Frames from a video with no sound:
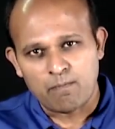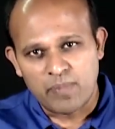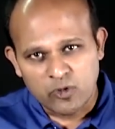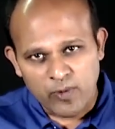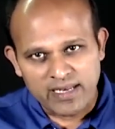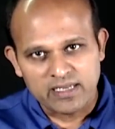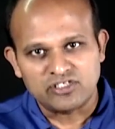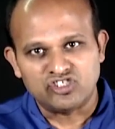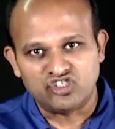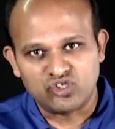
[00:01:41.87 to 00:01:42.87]
Between
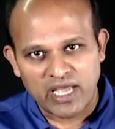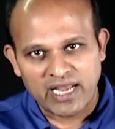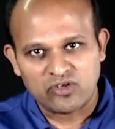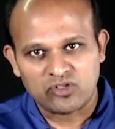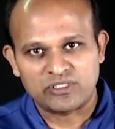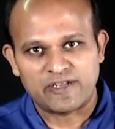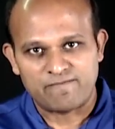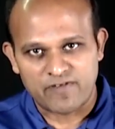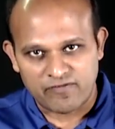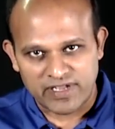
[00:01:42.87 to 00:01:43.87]
July
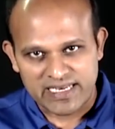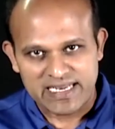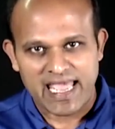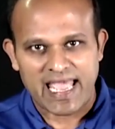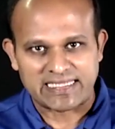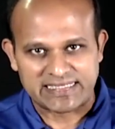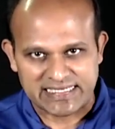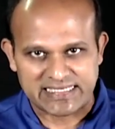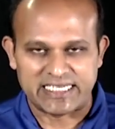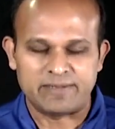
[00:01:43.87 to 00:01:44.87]
2015 and
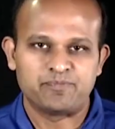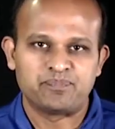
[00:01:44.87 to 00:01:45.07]
16,